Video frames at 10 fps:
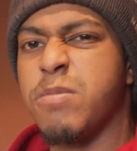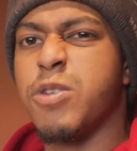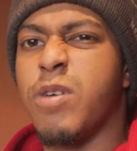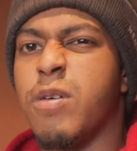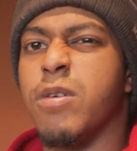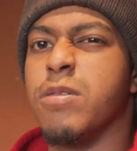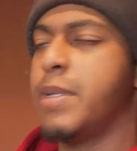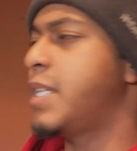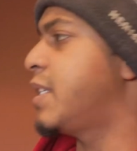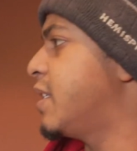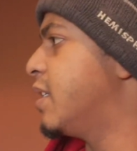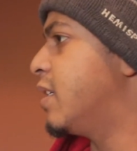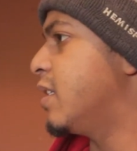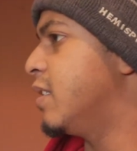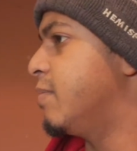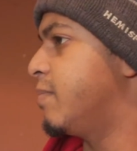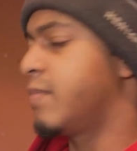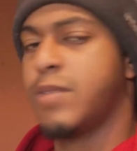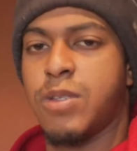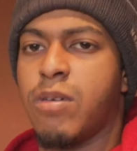I'm sure I will be.
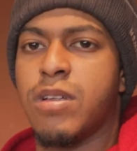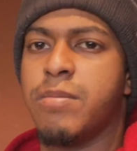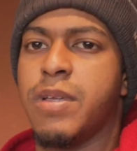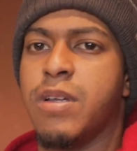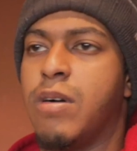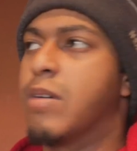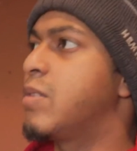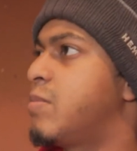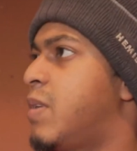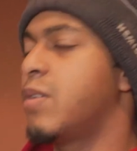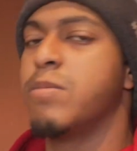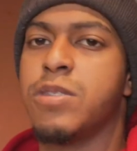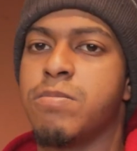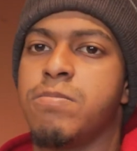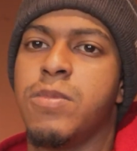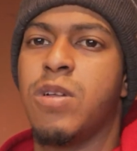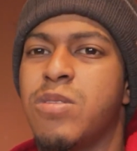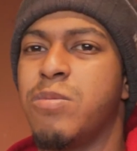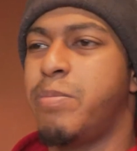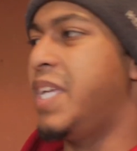It's not going to be long because my room is
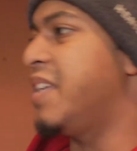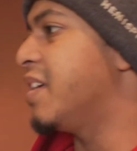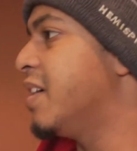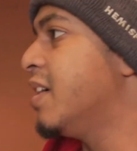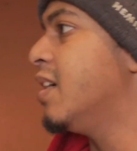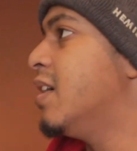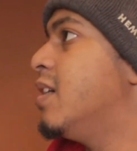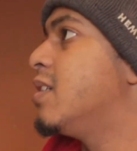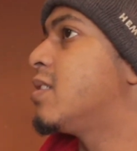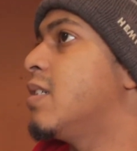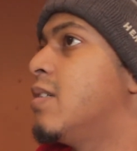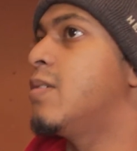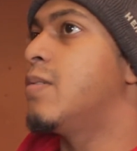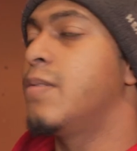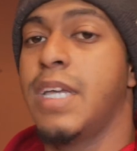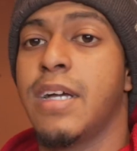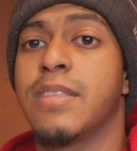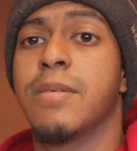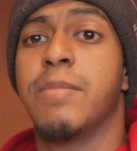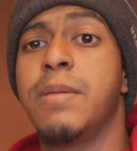not too big. So yeah,
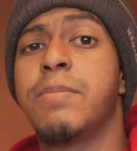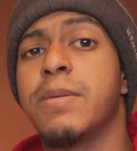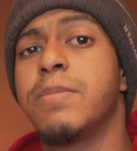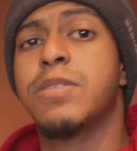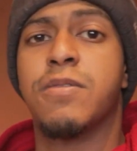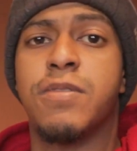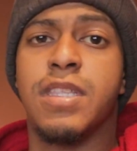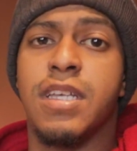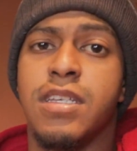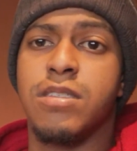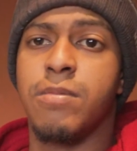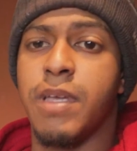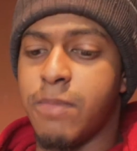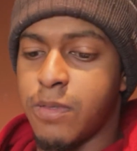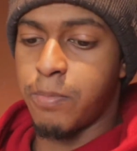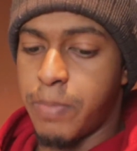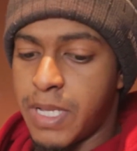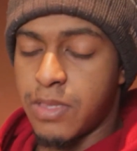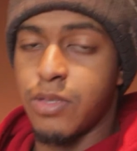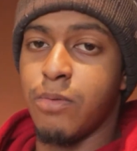the main purpose of today is to be able to
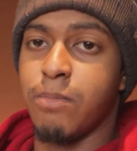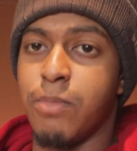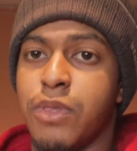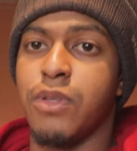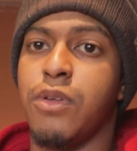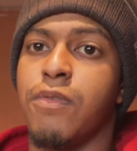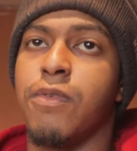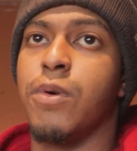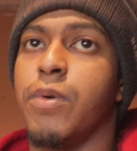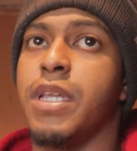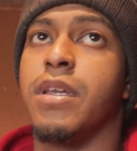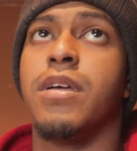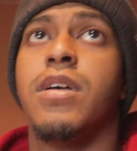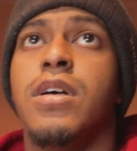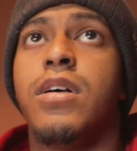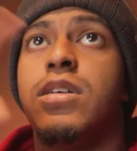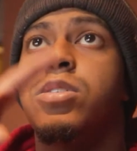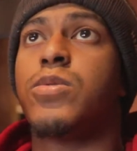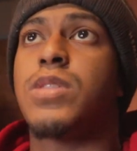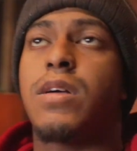paint the room, put the new floor in,
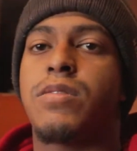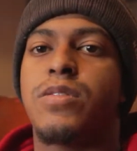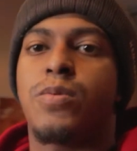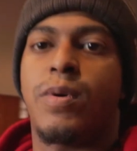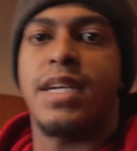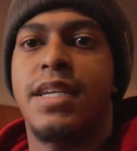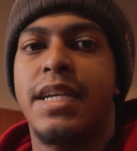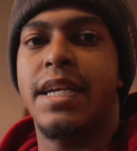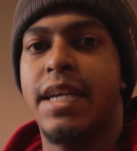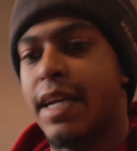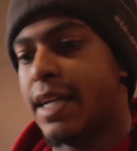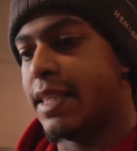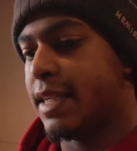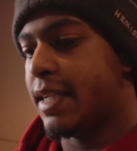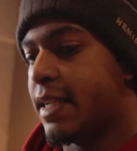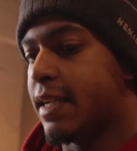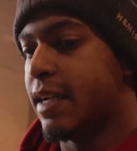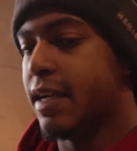sort out this wiring, and then